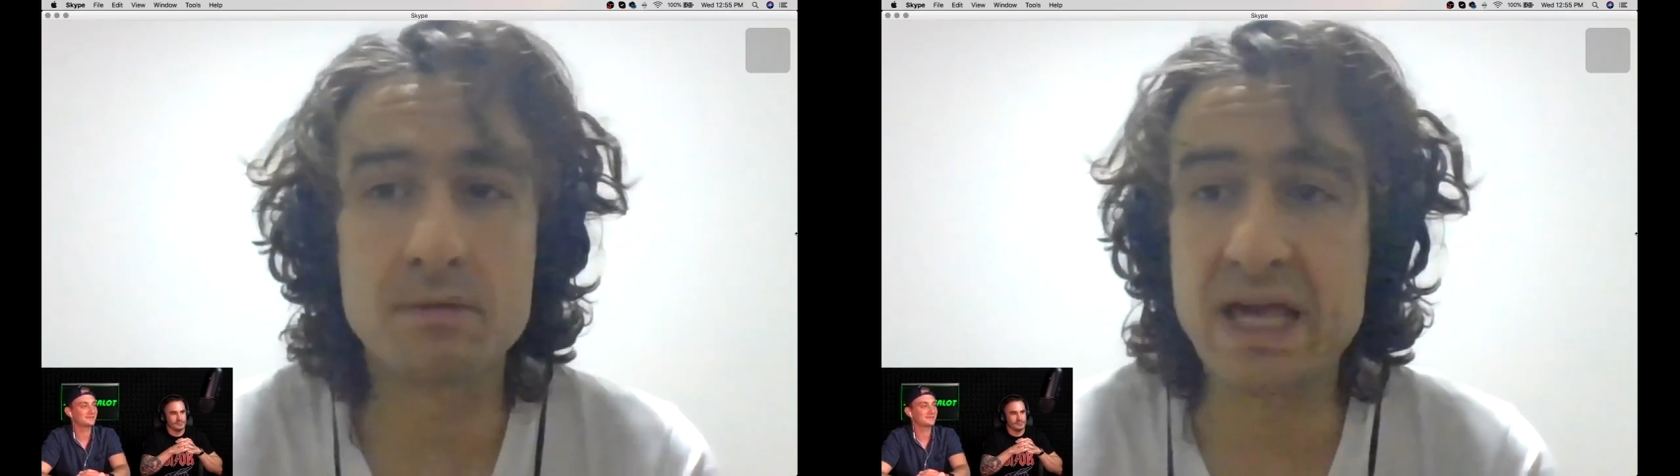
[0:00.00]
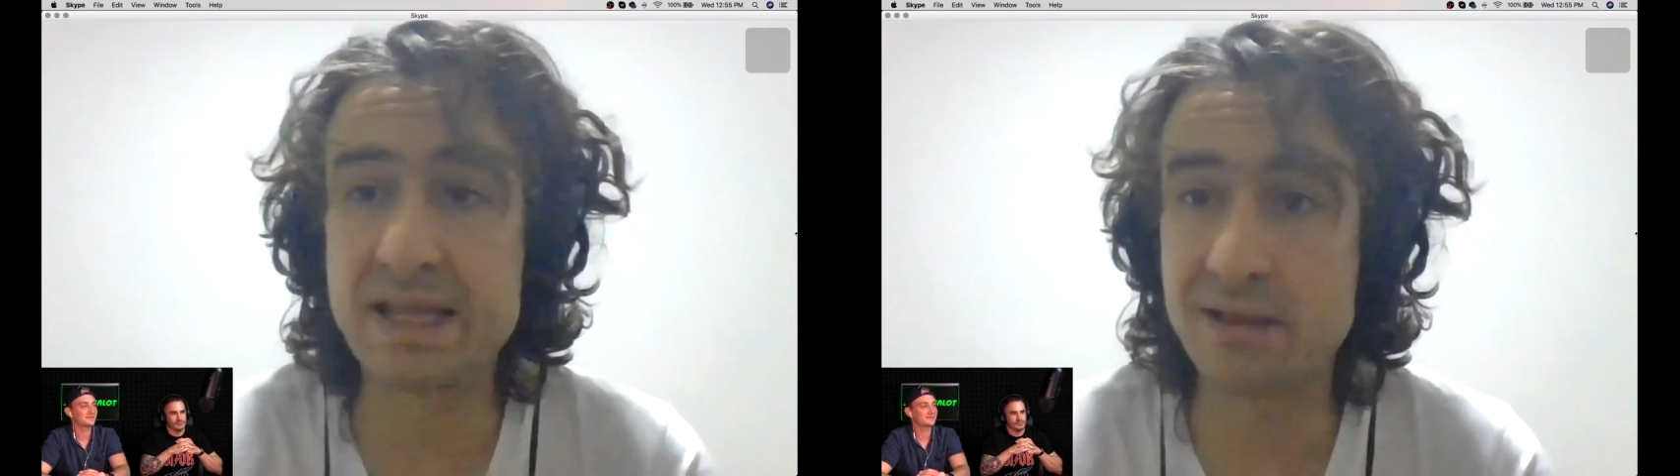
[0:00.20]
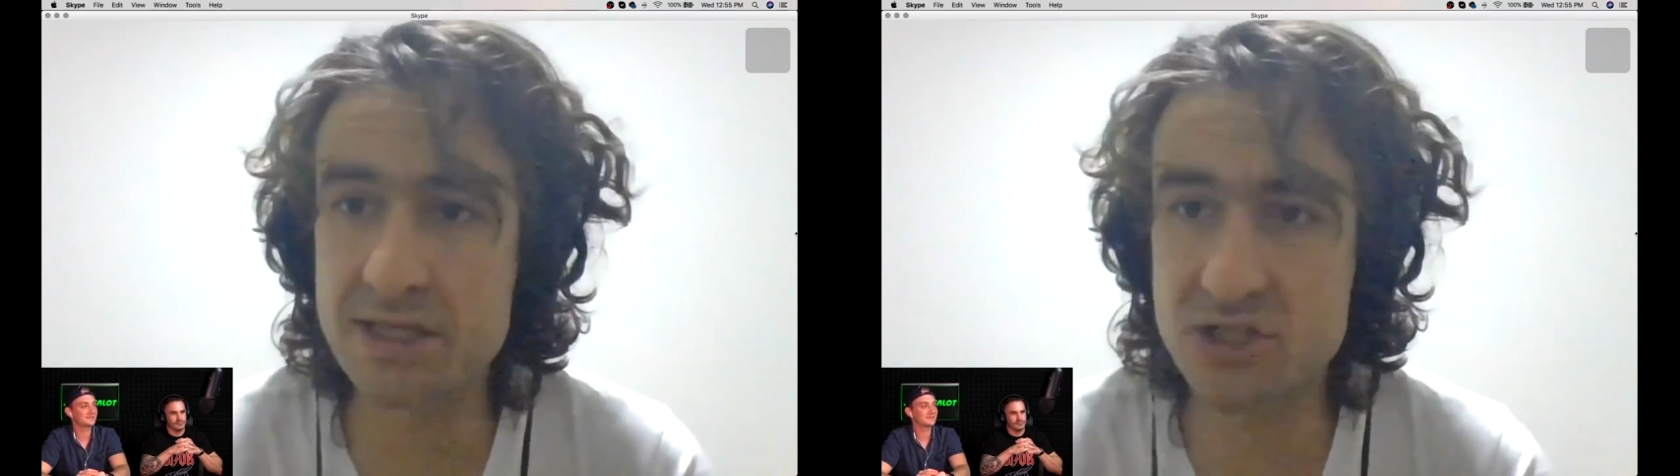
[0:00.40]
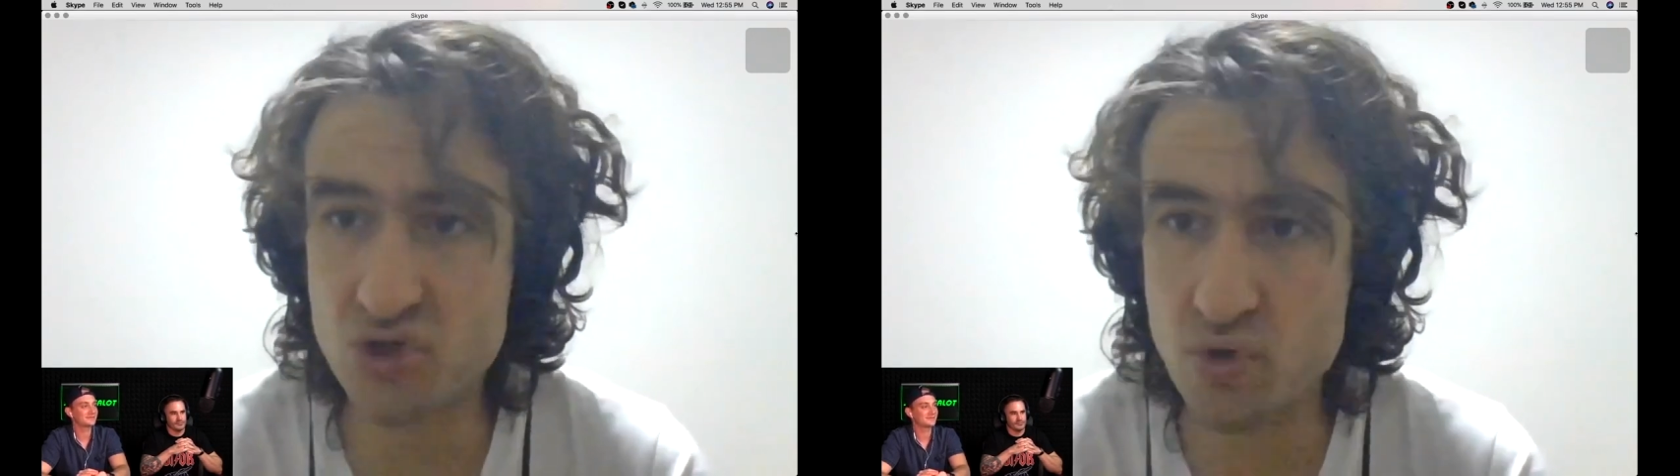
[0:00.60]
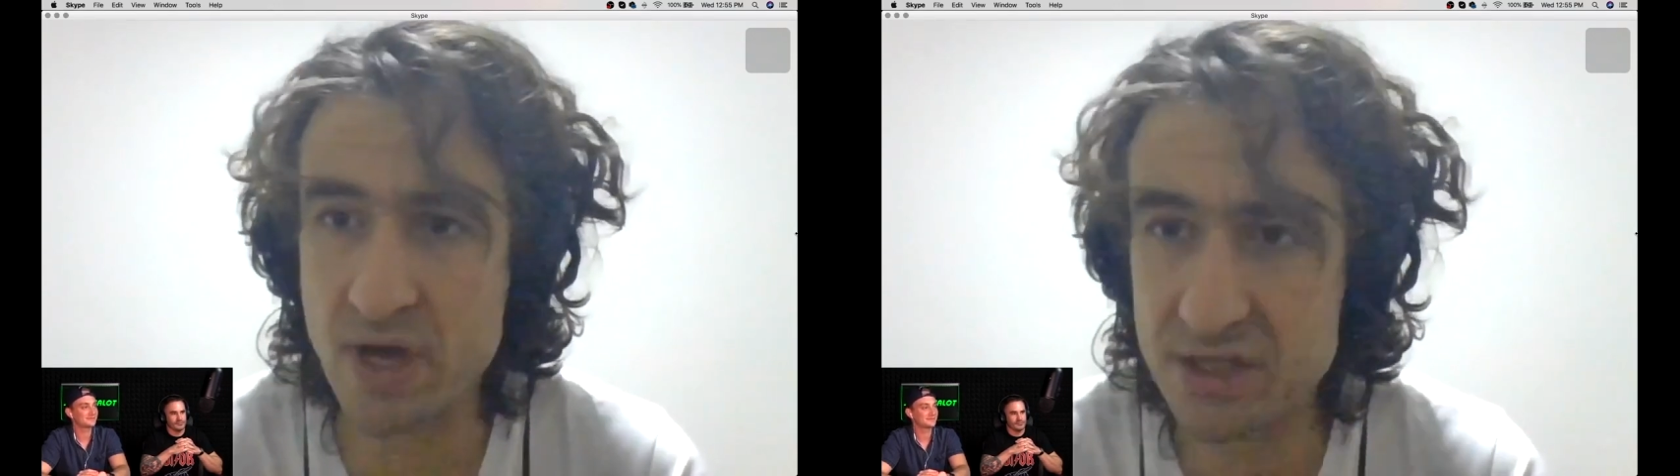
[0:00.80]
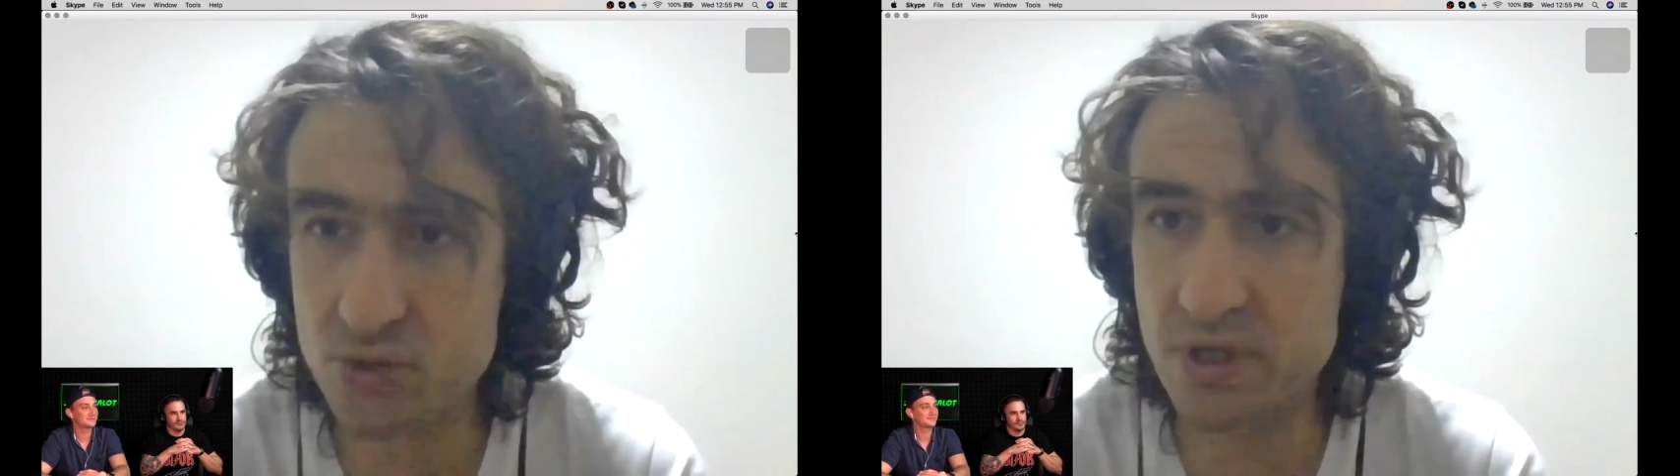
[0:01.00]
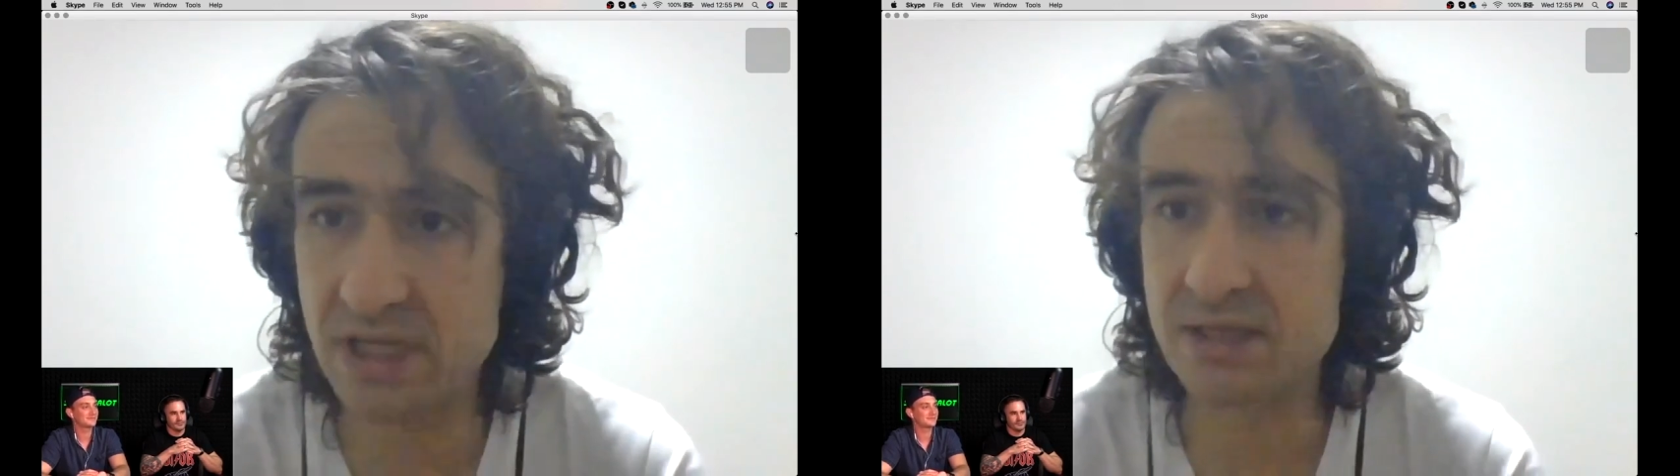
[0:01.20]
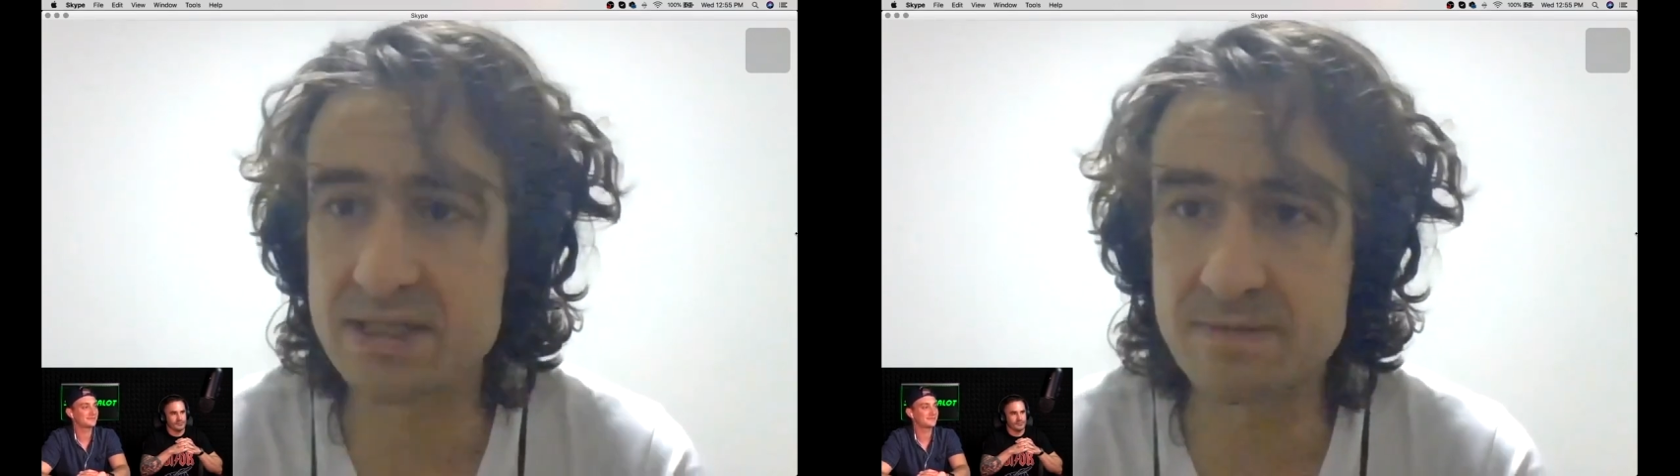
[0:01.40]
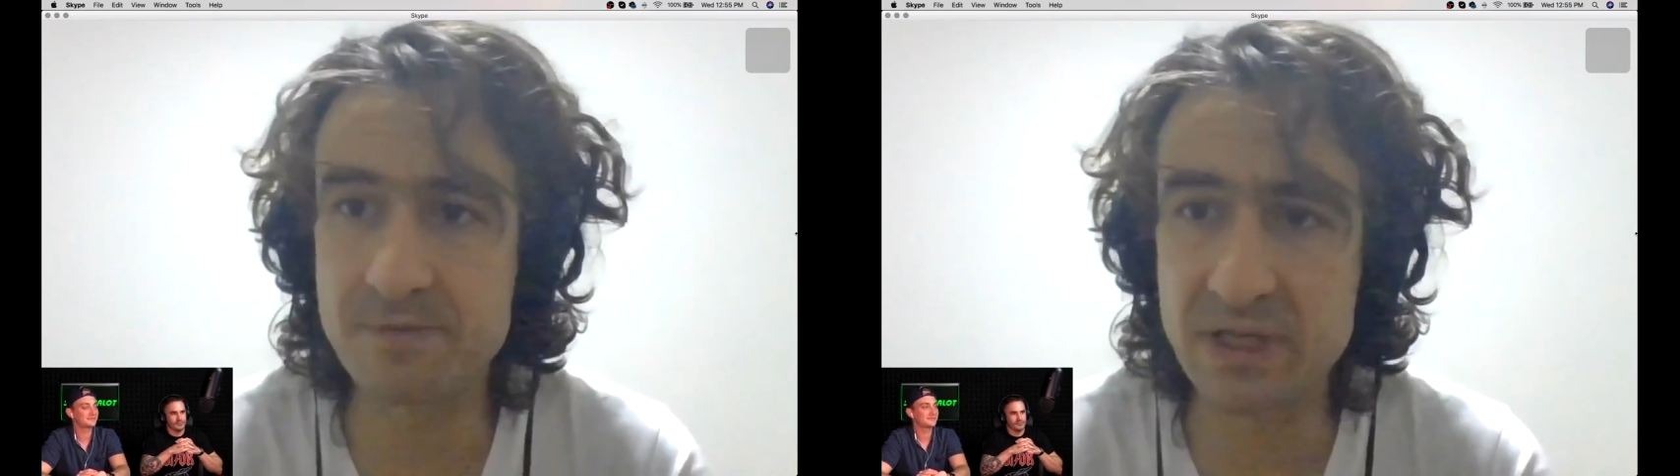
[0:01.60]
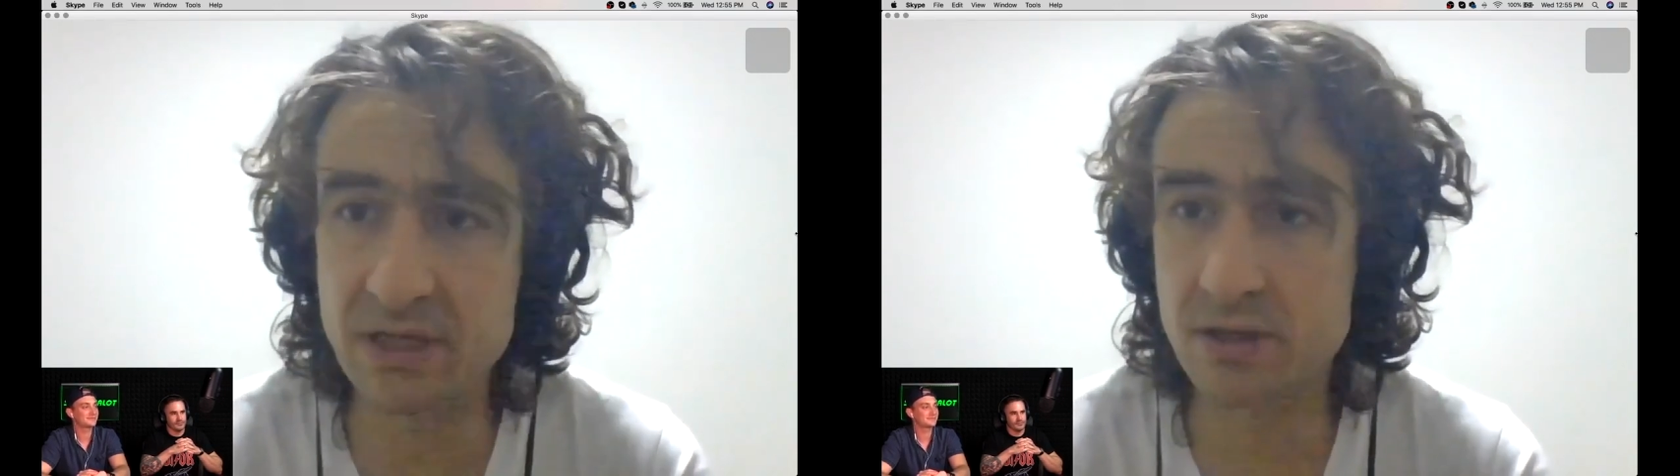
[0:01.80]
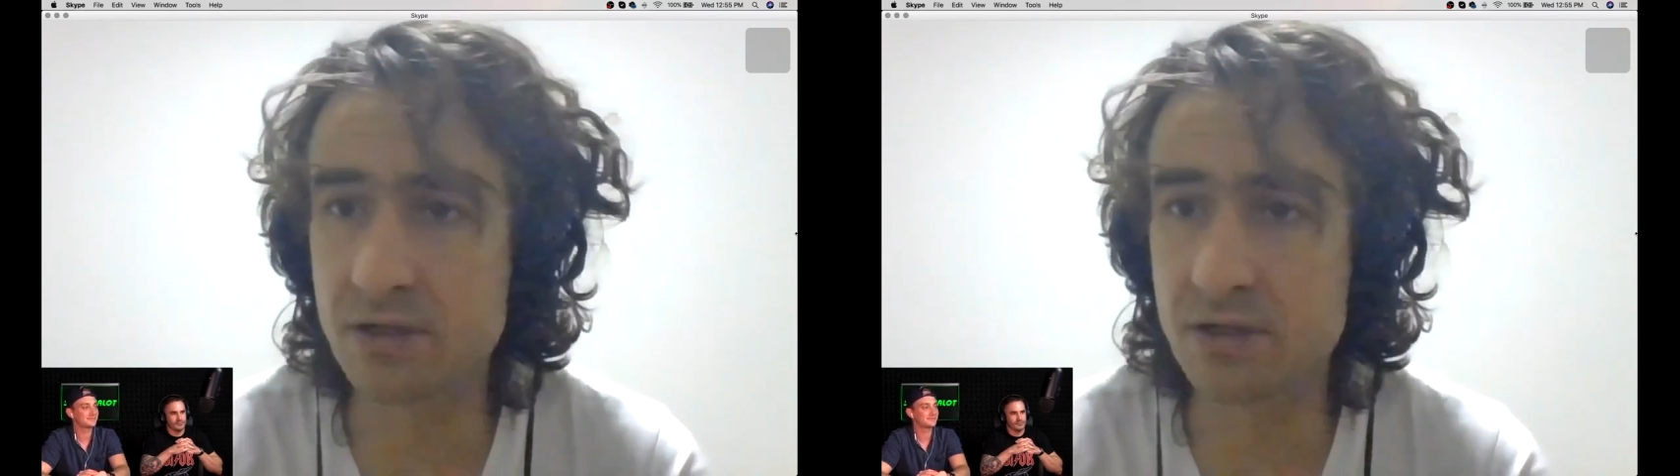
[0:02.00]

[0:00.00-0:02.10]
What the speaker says: at least try doing something